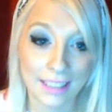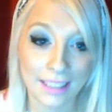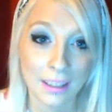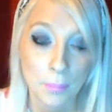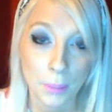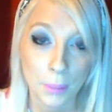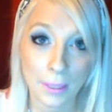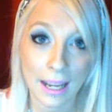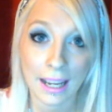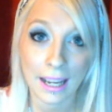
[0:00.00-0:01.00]
my first
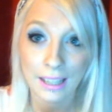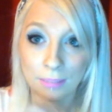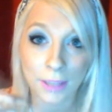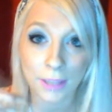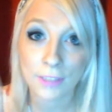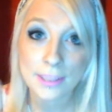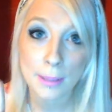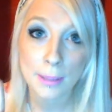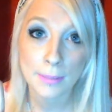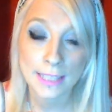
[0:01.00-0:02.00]
payment down
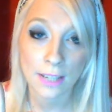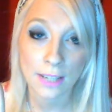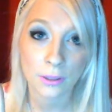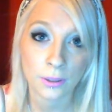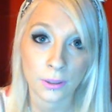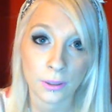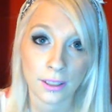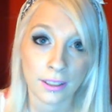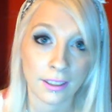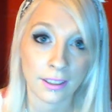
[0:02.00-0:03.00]
on a cosplay
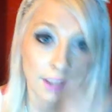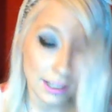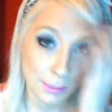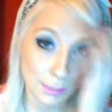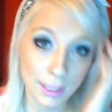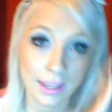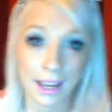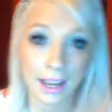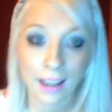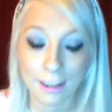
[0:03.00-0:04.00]
that I've been
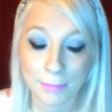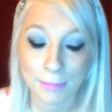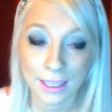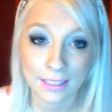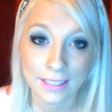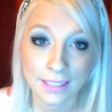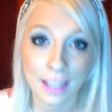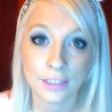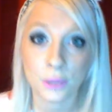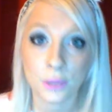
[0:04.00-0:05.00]
dying to do. It's actually like
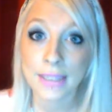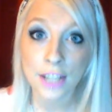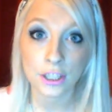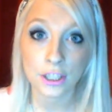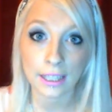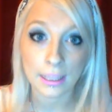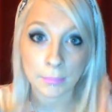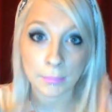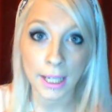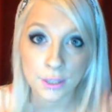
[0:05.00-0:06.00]
my dream
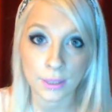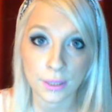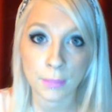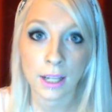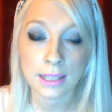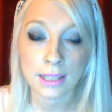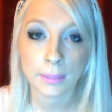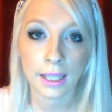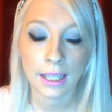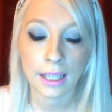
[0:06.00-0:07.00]
cosplay, and it's
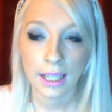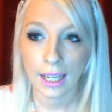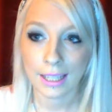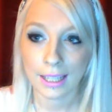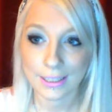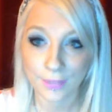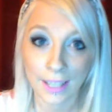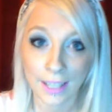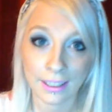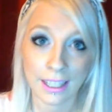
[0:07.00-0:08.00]
finally getting done
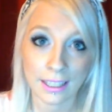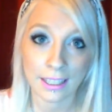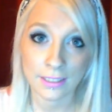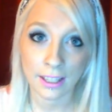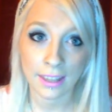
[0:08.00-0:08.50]
thanks to